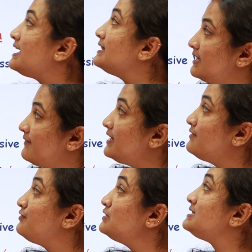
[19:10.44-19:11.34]
are giving
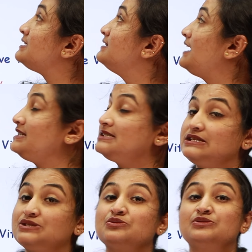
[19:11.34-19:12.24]
foods that is
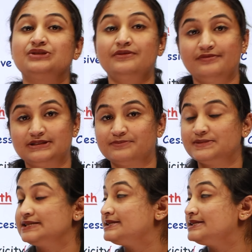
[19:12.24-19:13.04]
the source of vitamin